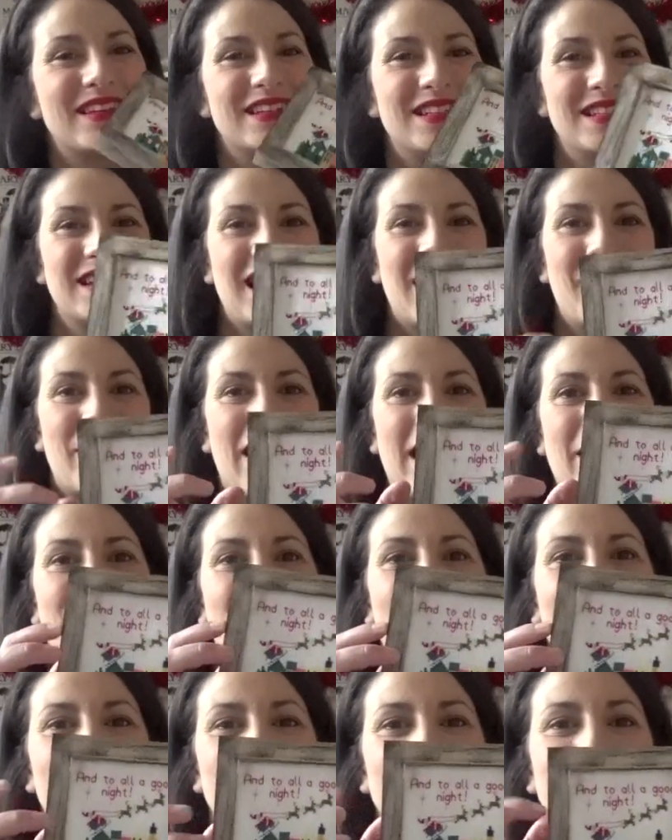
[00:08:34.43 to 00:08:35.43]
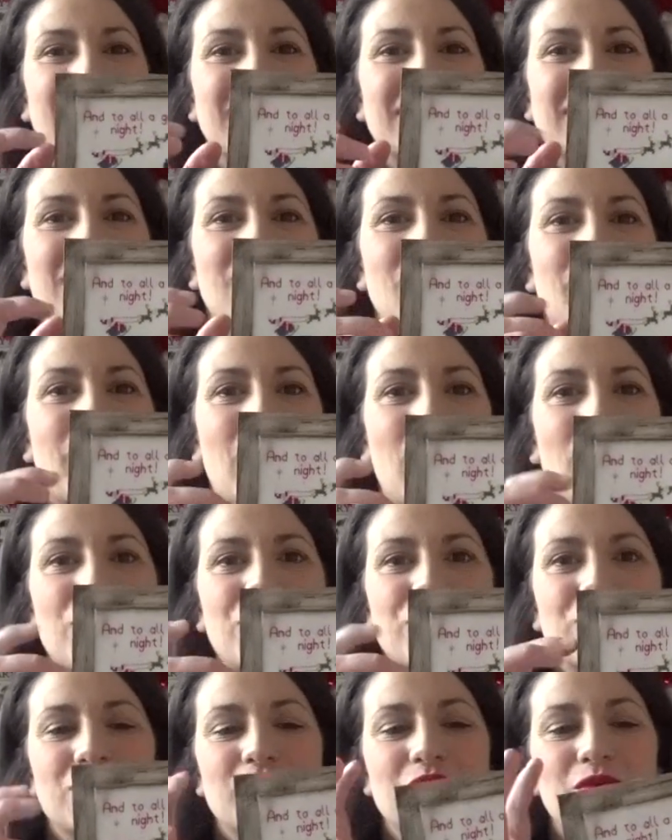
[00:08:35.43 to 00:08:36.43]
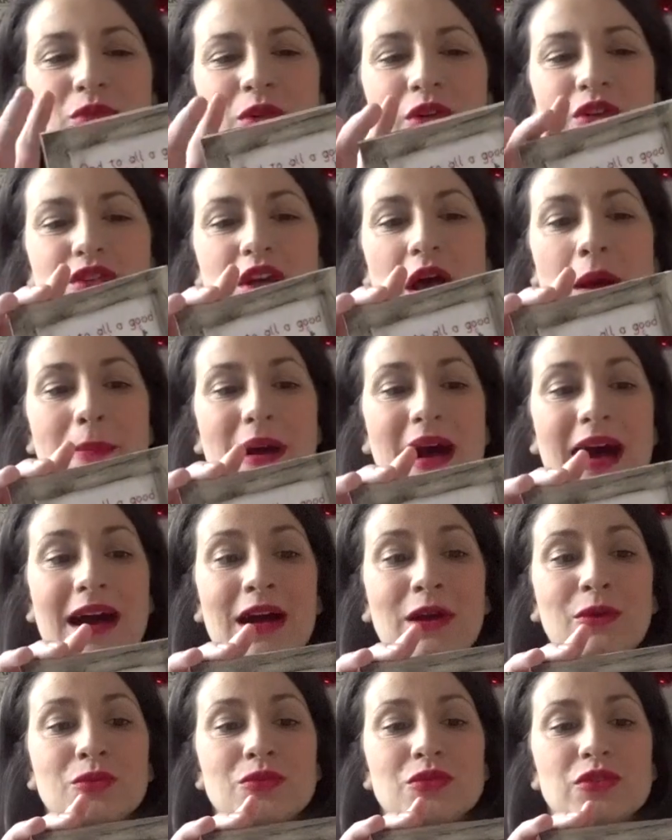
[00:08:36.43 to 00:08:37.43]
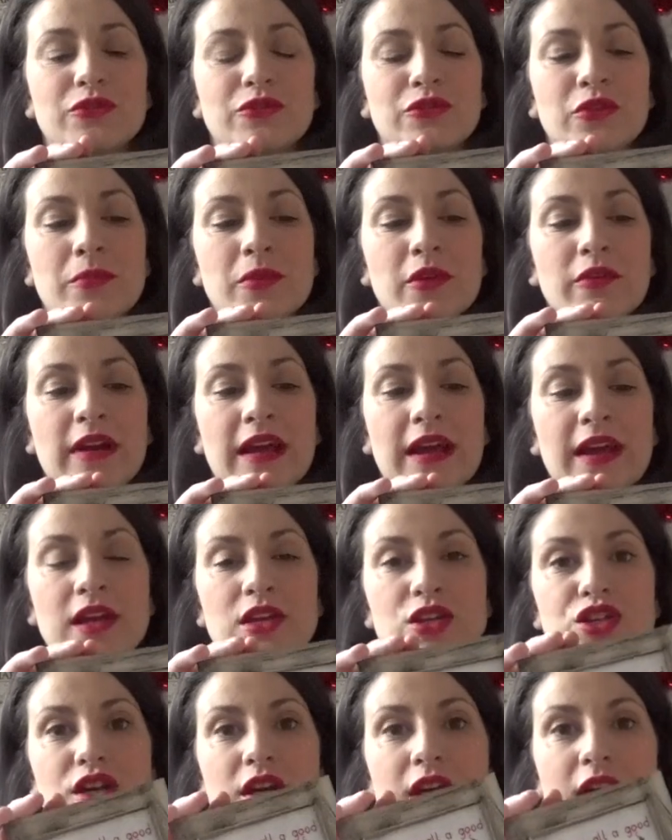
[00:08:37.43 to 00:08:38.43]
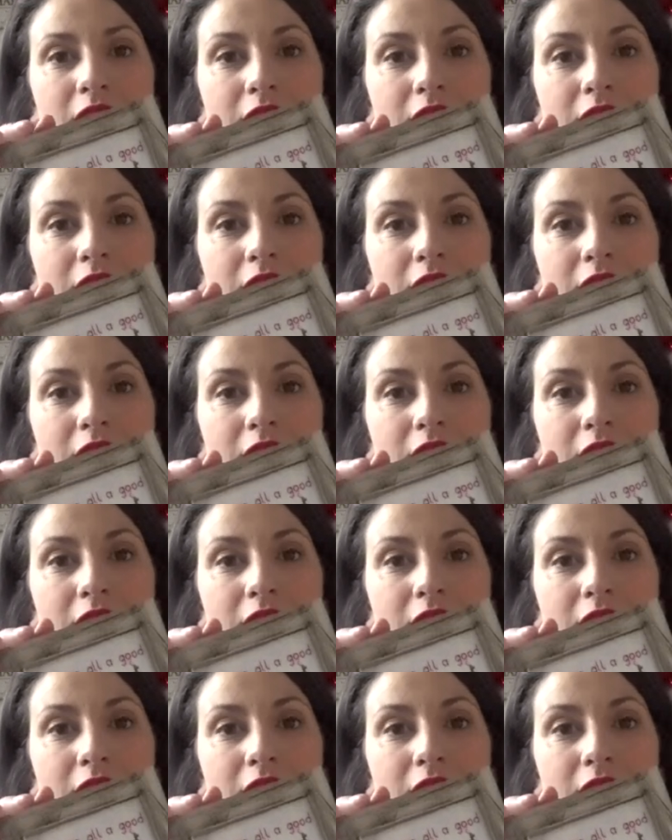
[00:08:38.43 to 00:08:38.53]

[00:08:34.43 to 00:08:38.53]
Designed by Emma Condon. This little box was £1 from the range,